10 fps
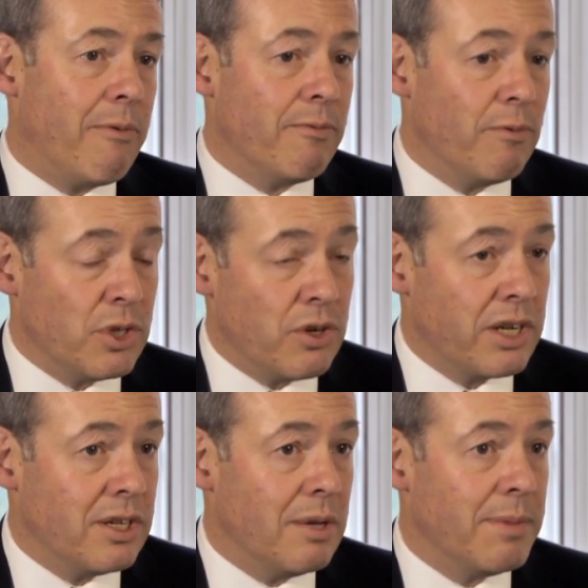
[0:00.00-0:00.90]
we've
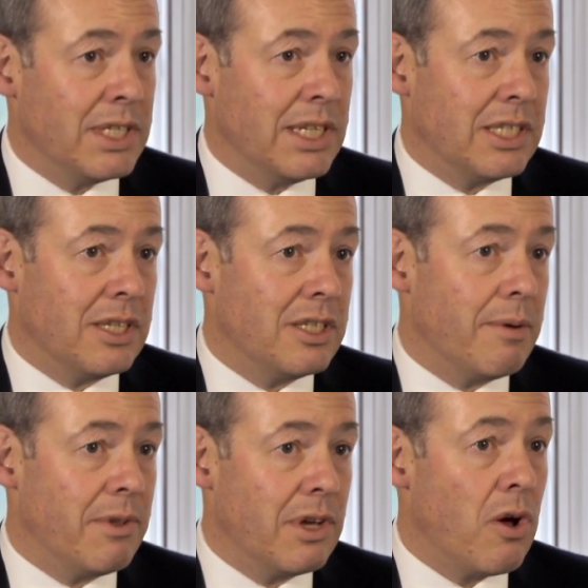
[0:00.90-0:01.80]
restructured the business and some
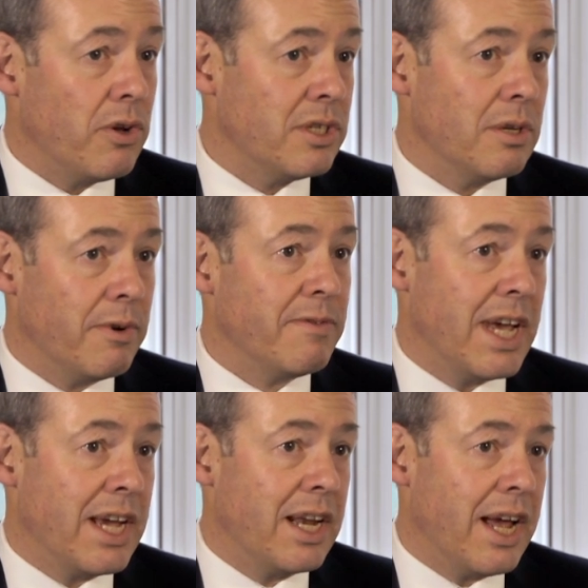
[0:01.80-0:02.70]
of the costs that we've
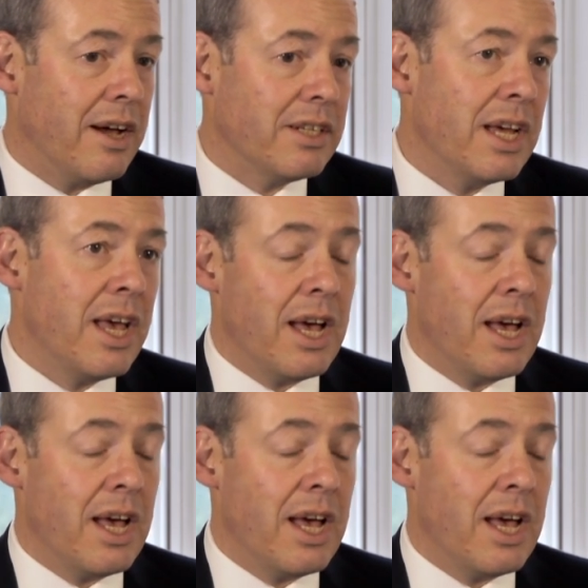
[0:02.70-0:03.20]
taken out.